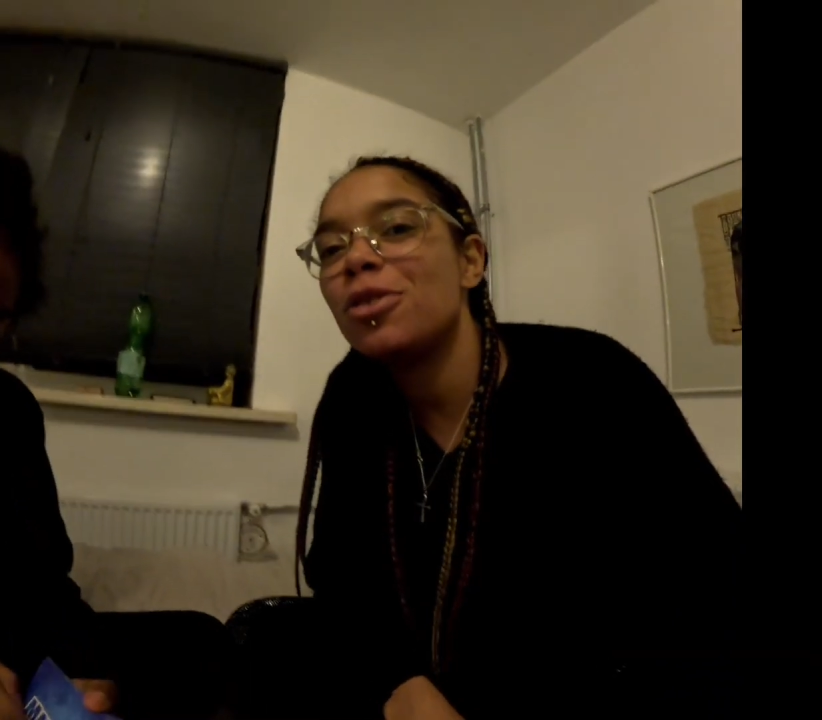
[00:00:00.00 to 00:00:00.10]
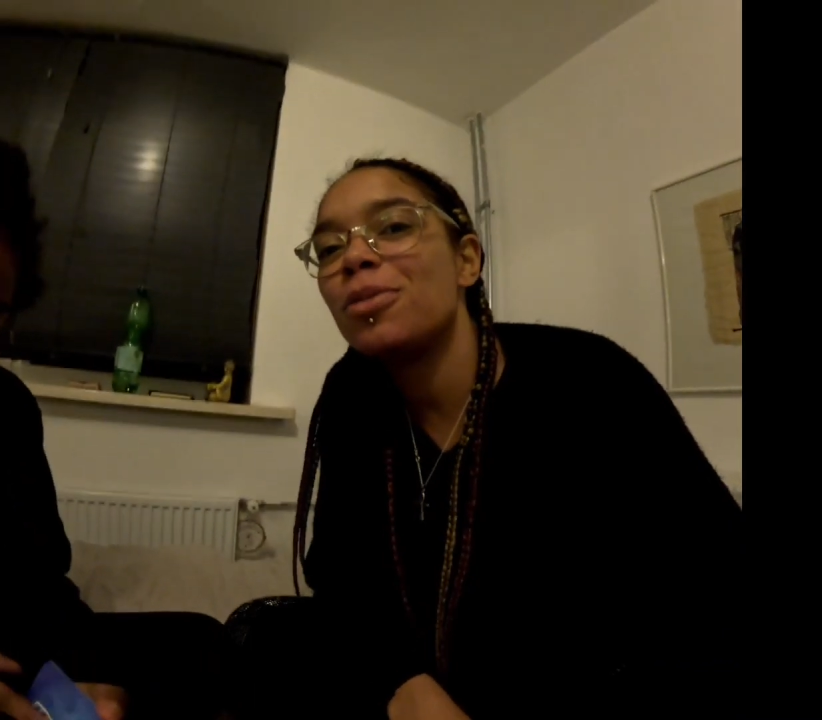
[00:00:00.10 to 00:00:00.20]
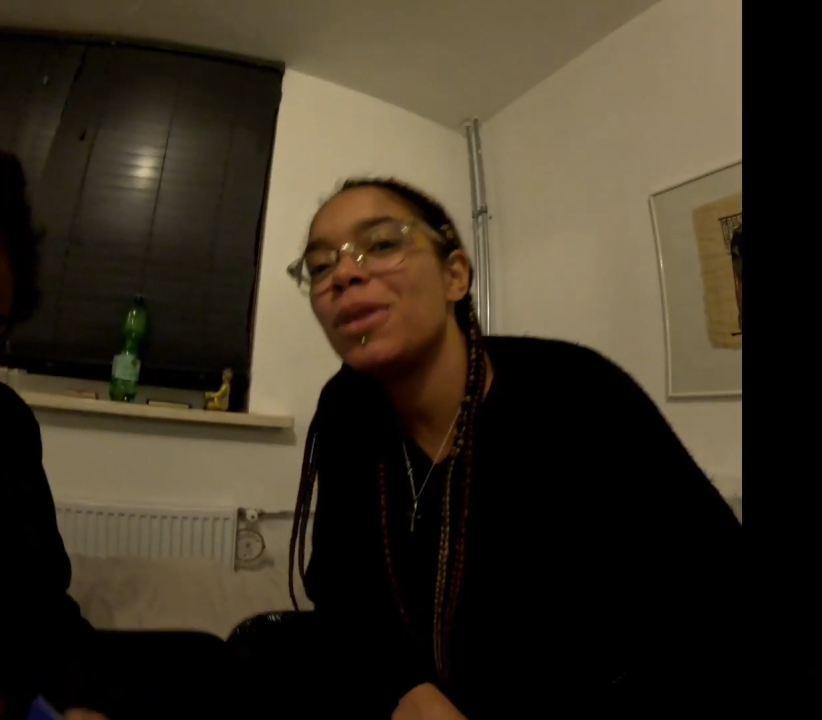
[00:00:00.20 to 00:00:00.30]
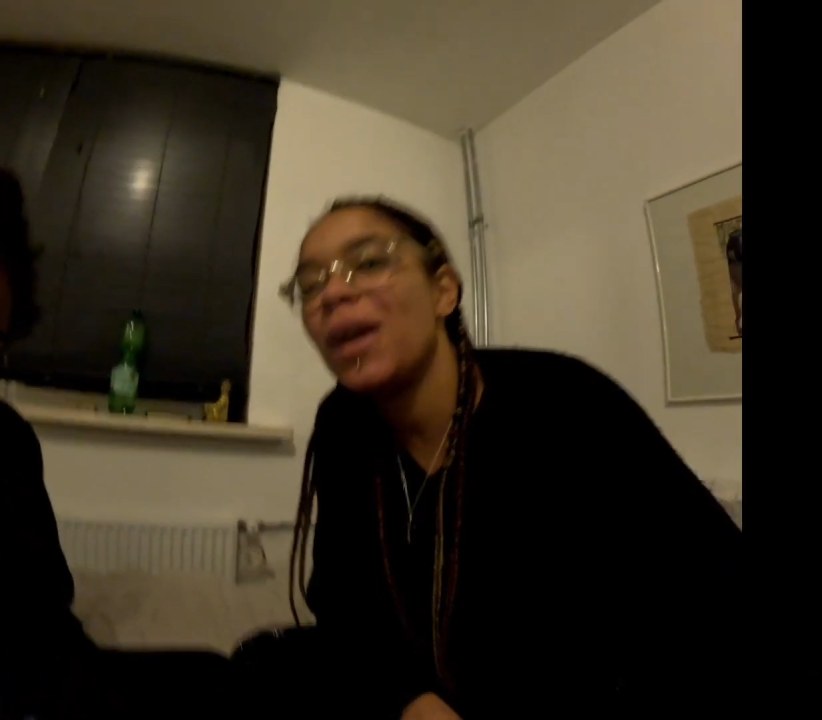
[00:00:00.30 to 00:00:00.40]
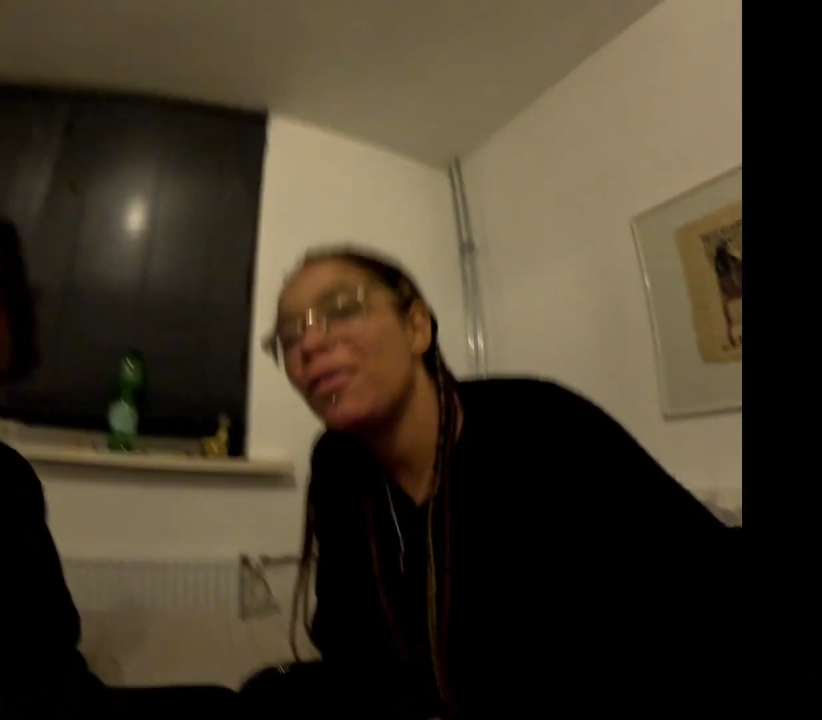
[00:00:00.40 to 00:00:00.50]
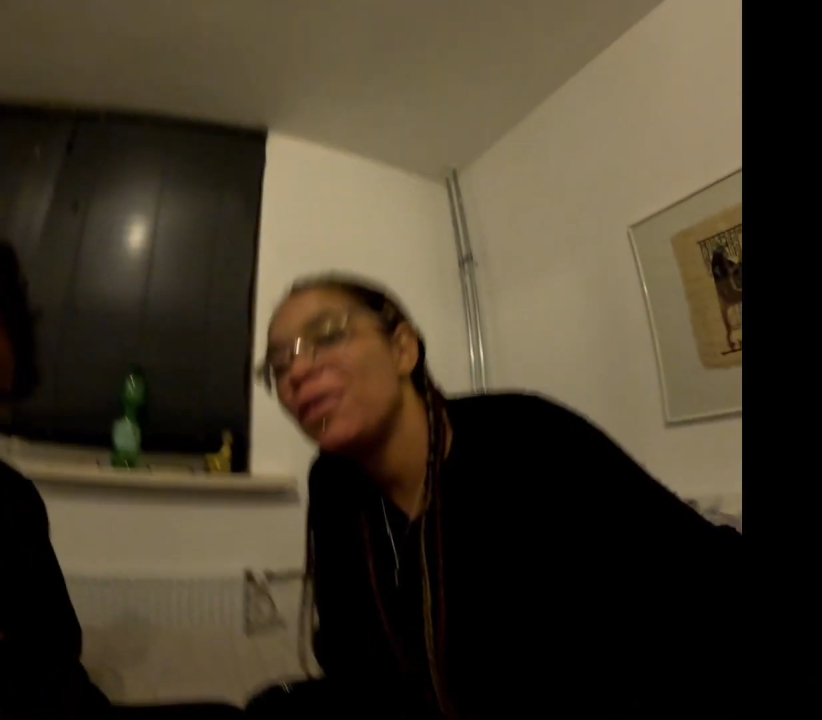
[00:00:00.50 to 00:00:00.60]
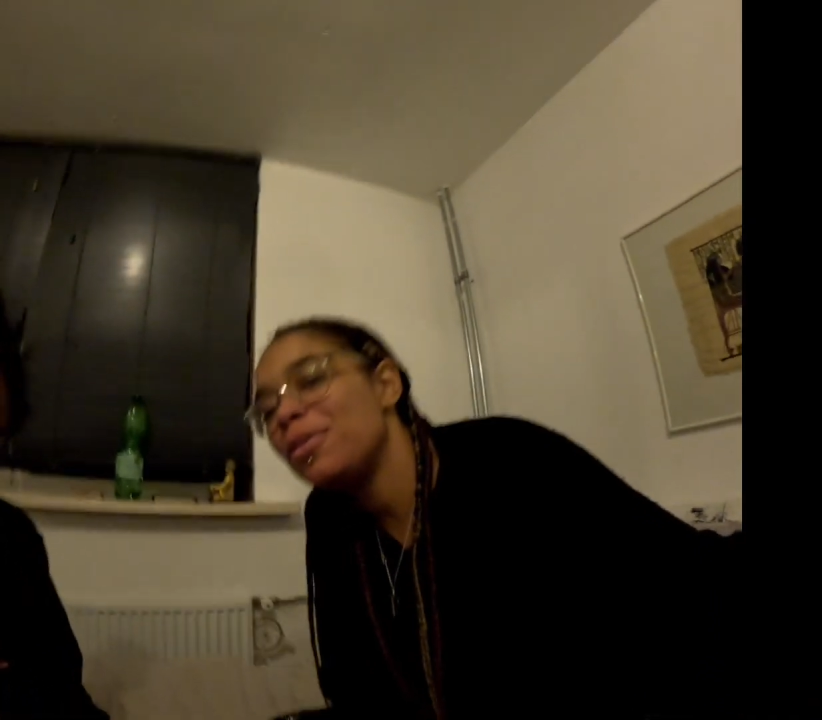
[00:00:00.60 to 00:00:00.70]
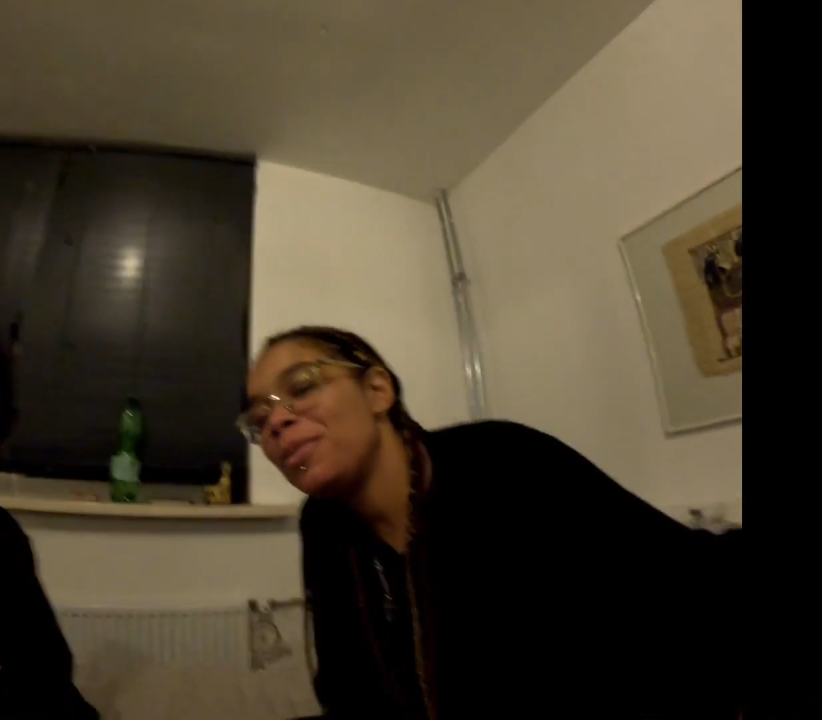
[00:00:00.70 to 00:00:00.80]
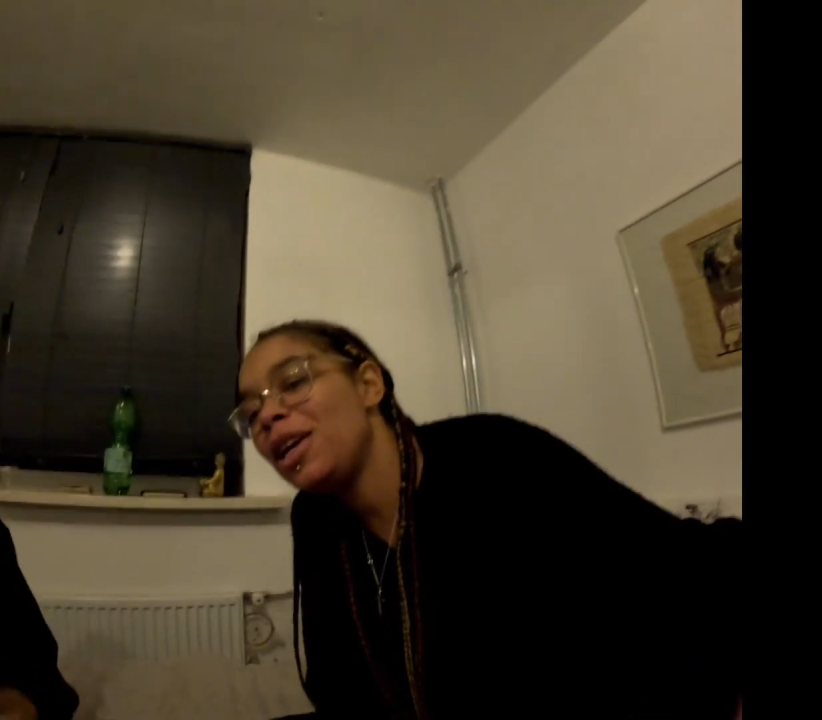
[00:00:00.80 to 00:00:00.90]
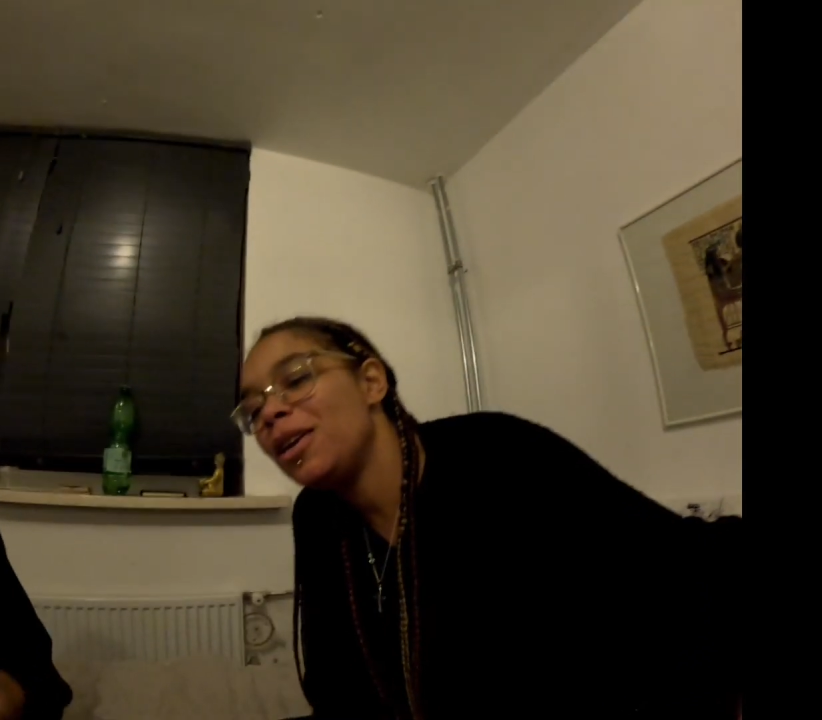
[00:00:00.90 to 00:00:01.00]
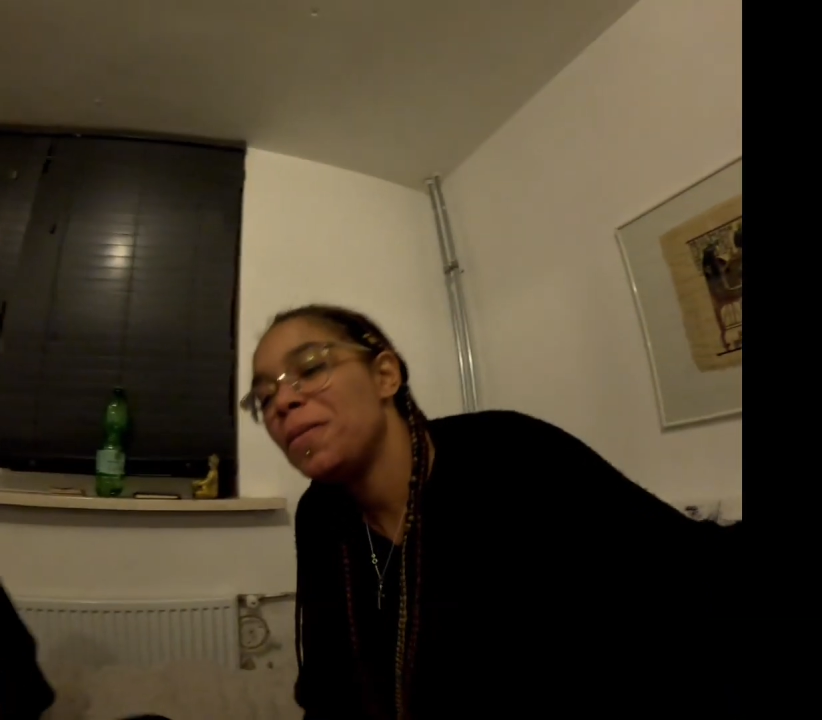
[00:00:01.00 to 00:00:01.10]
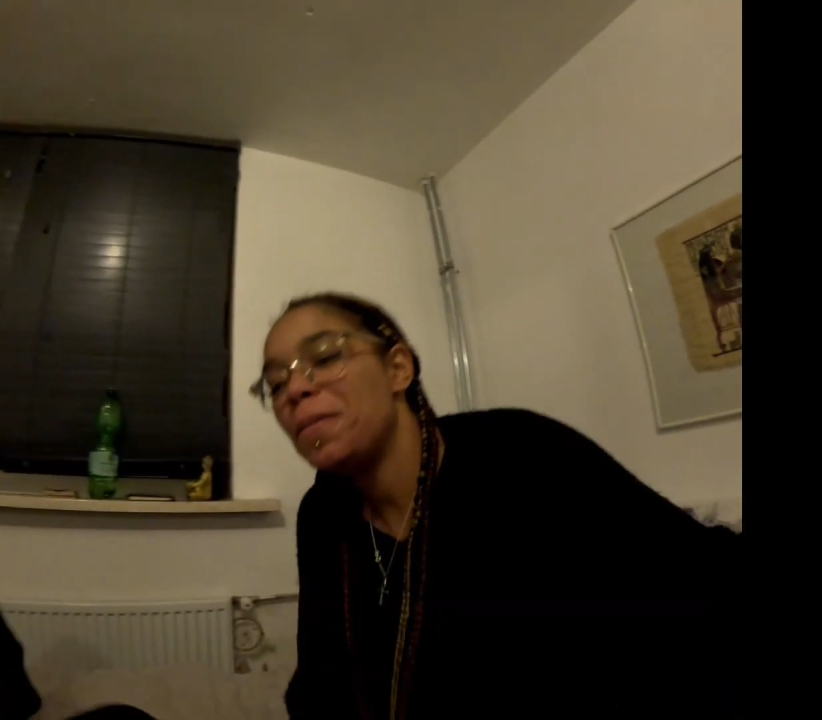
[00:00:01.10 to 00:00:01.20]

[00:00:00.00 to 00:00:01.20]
some time with me.